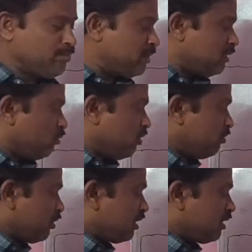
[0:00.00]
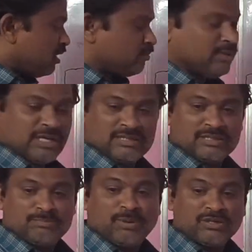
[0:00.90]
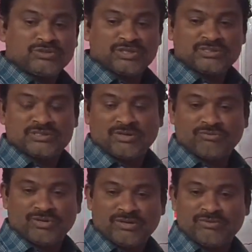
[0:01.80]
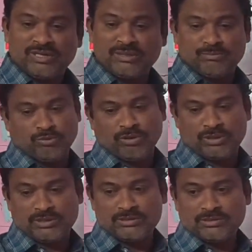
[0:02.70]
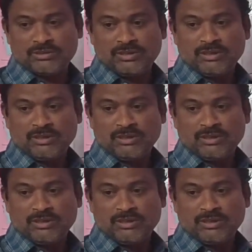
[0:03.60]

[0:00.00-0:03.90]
But old model not be like that. Punctuations are very, very important.